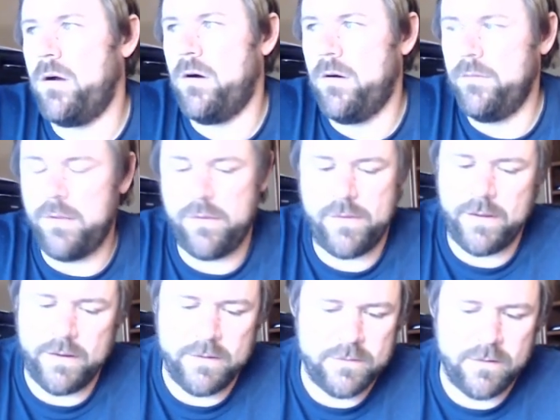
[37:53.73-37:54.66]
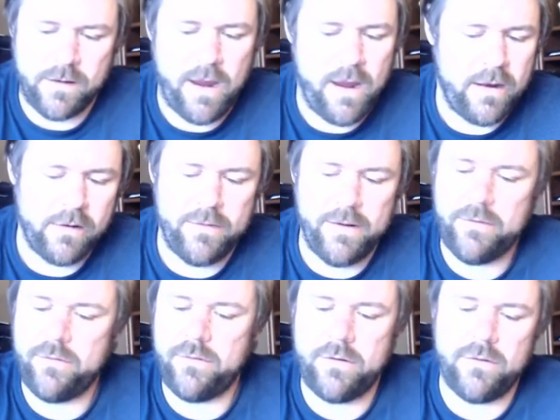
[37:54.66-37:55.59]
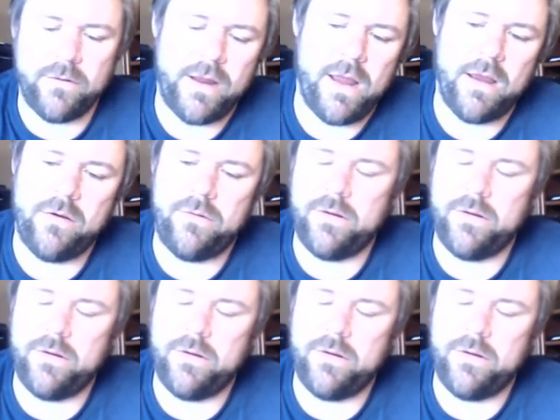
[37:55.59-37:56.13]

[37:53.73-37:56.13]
all the things that can go next to each other and can't go